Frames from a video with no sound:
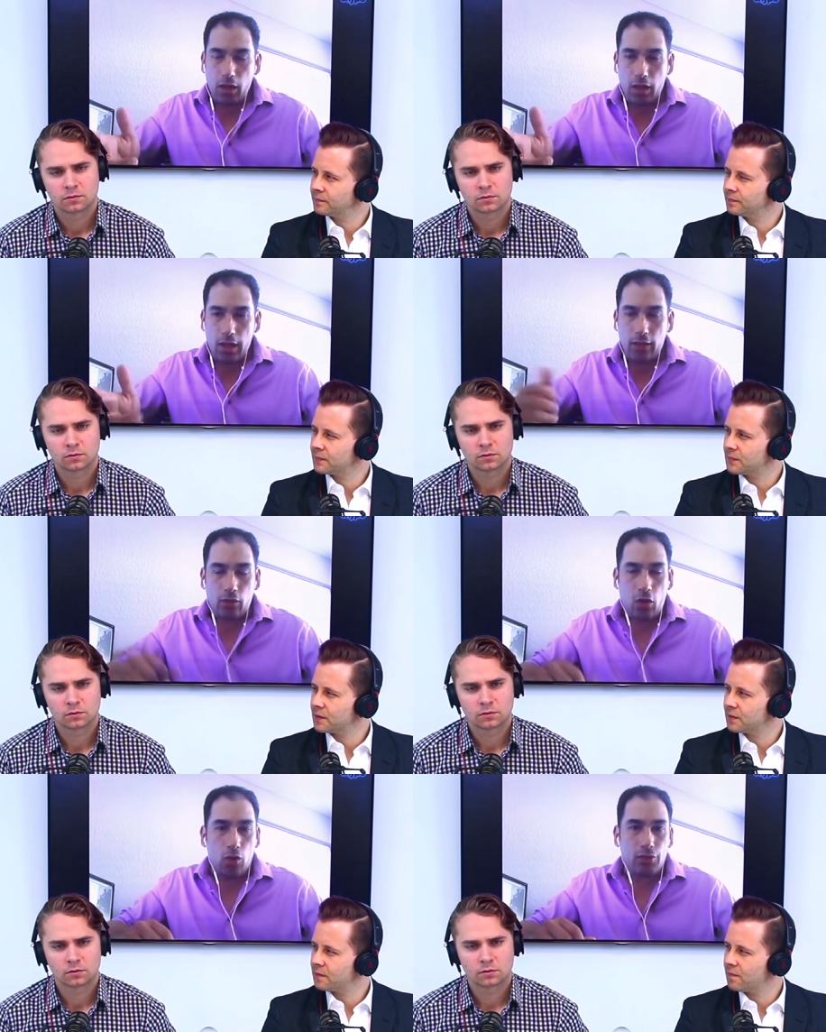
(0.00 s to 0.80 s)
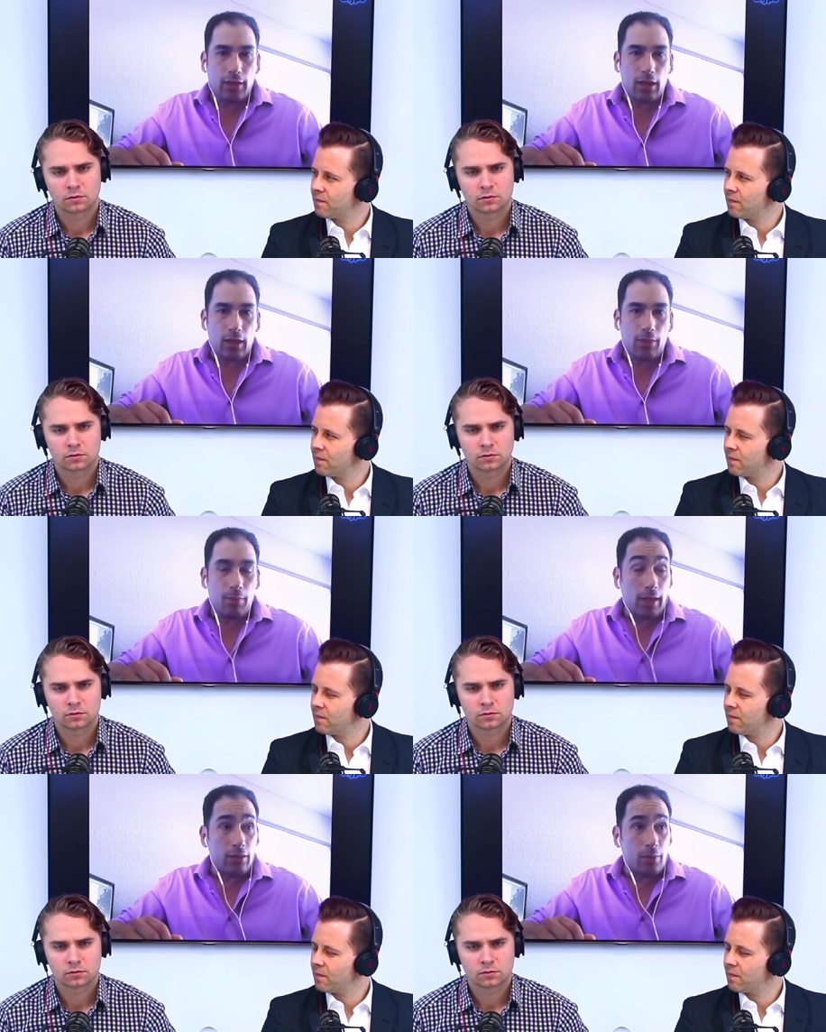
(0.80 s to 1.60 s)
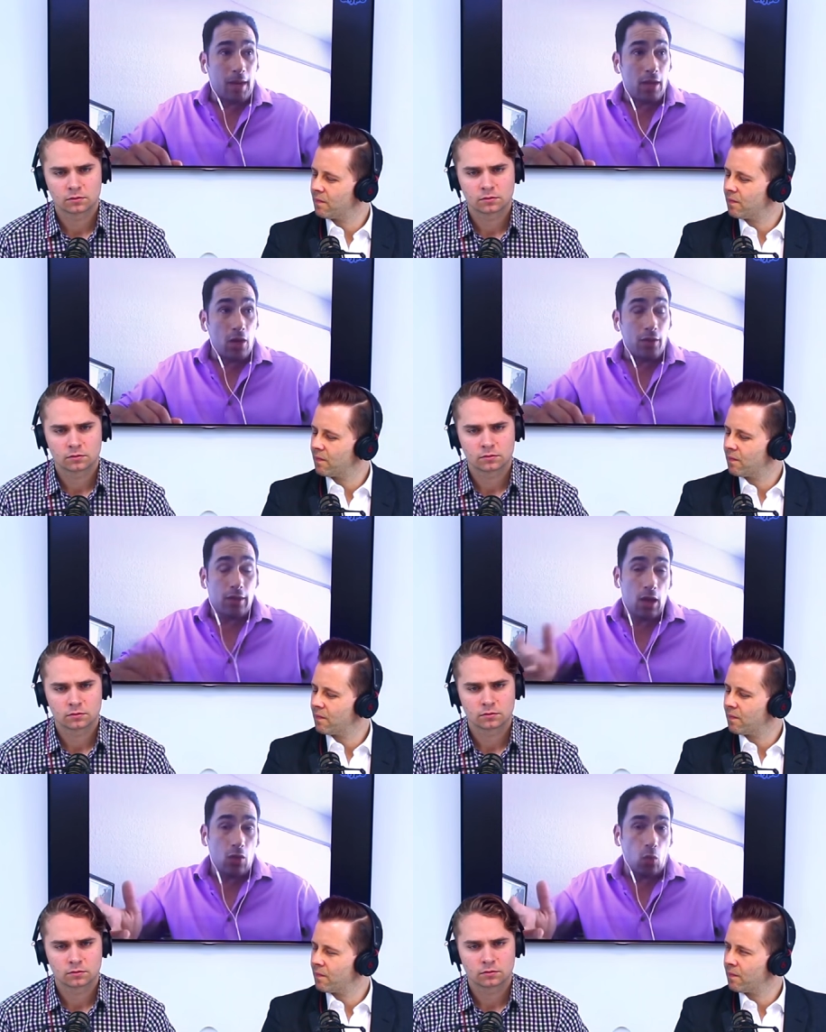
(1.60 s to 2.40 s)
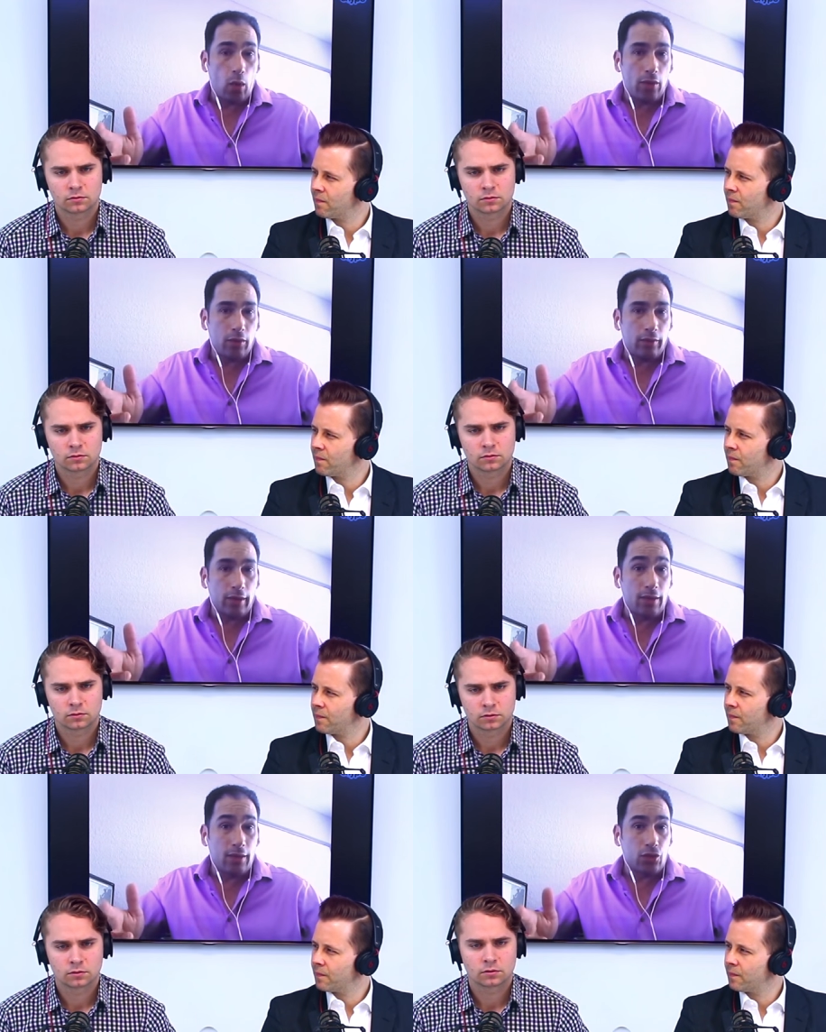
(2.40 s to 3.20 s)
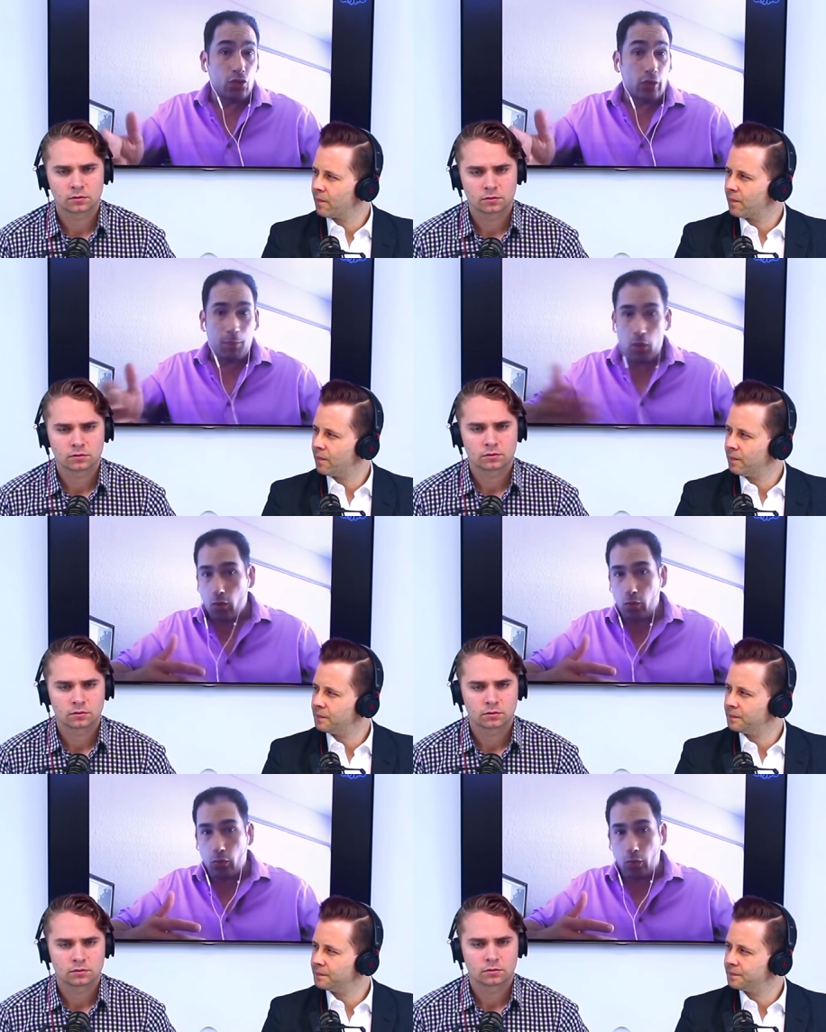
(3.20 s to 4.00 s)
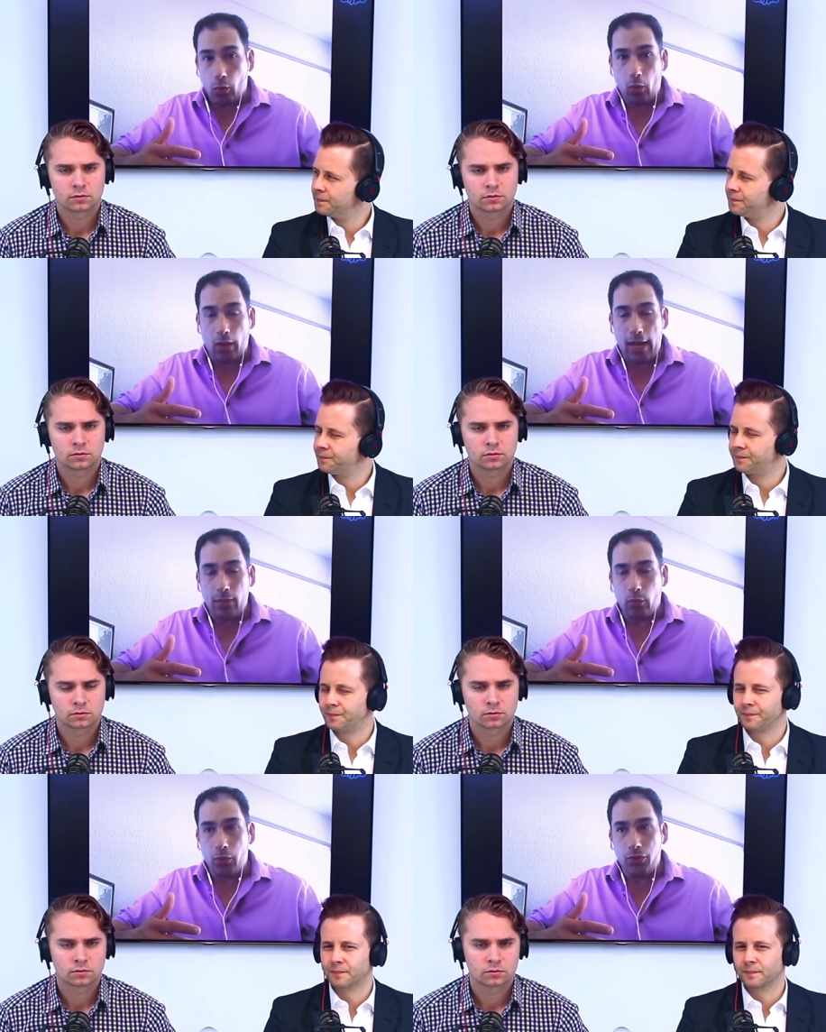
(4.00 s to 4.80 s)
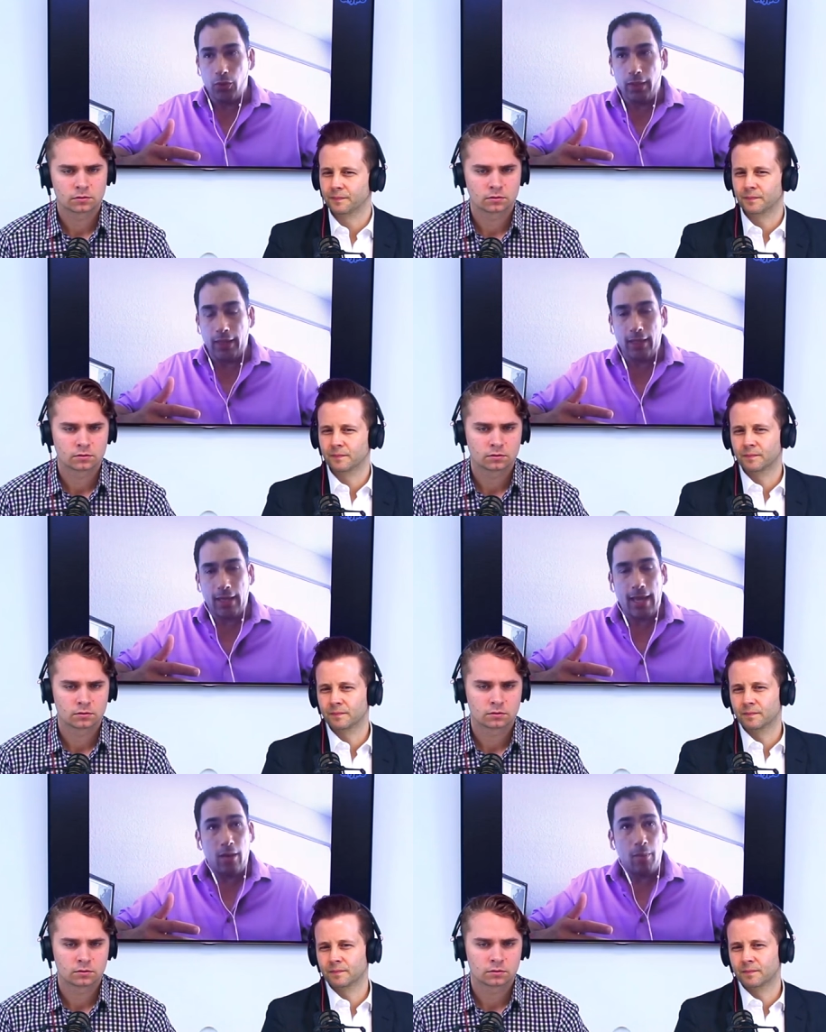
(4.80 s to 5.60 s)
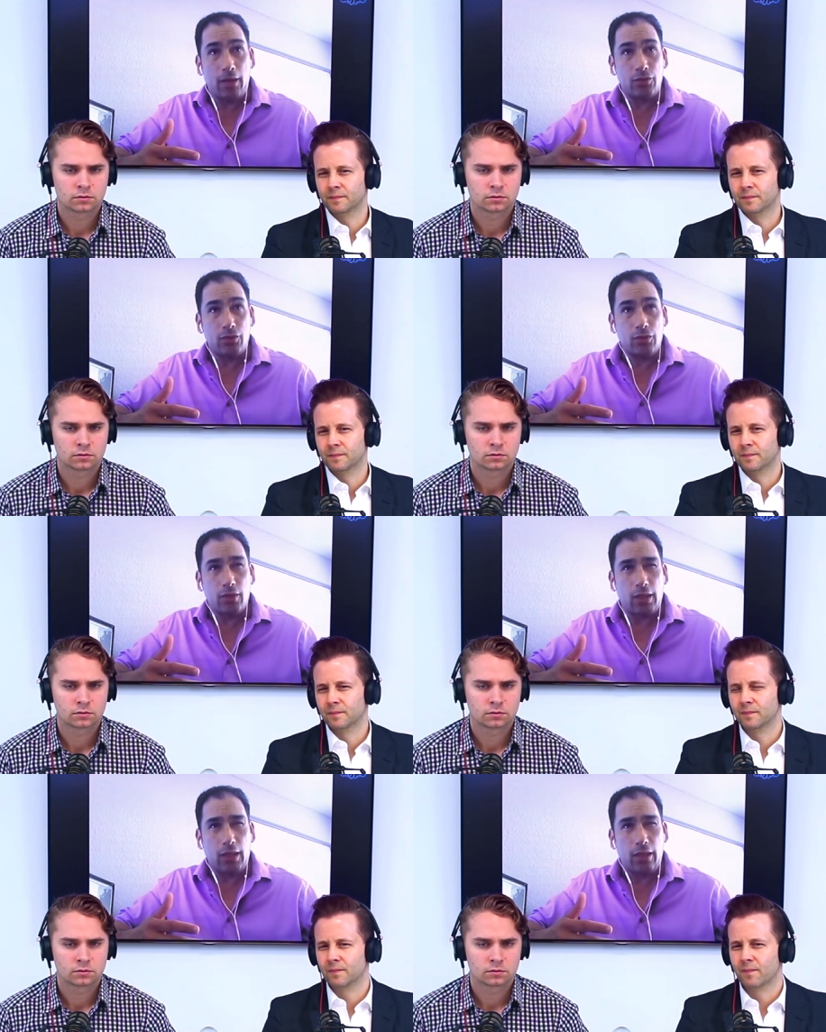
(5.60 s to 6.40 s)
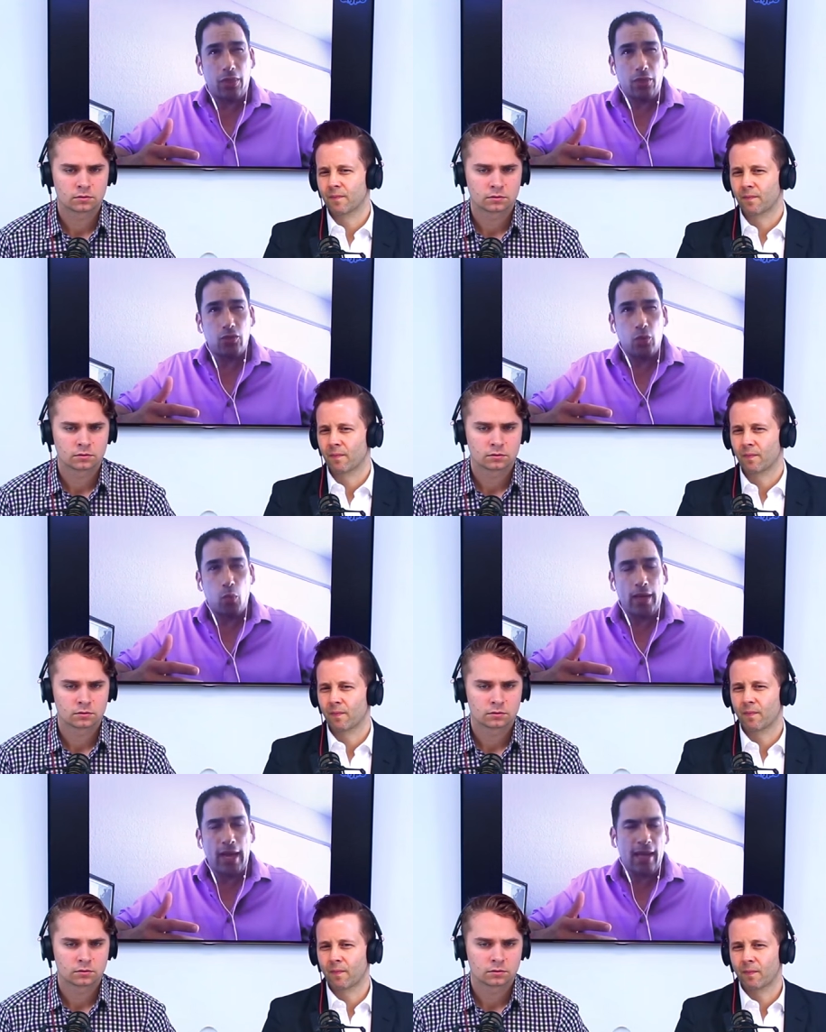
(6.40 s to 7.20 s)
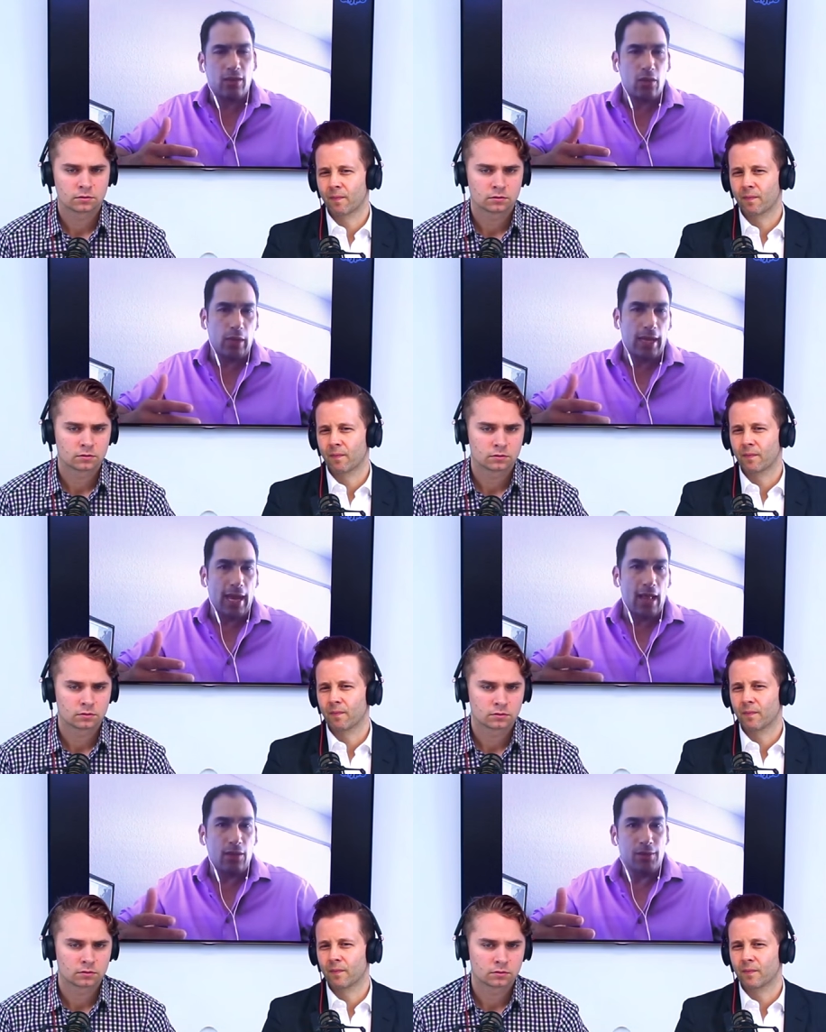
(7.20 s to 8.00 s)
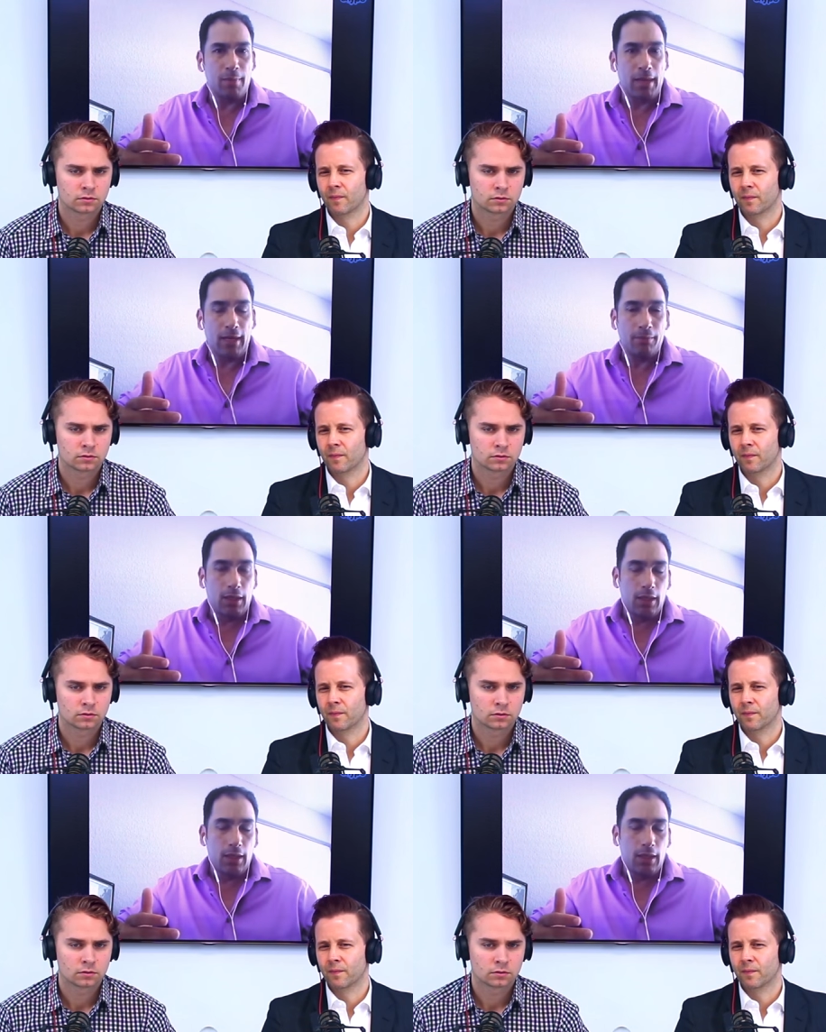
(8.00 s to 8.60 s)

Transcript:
Speaker 1: It goes at um, depending on the on the weather. In the extreme cold where we were at, we were doing it at about uh, two point eight, three gallons a minute.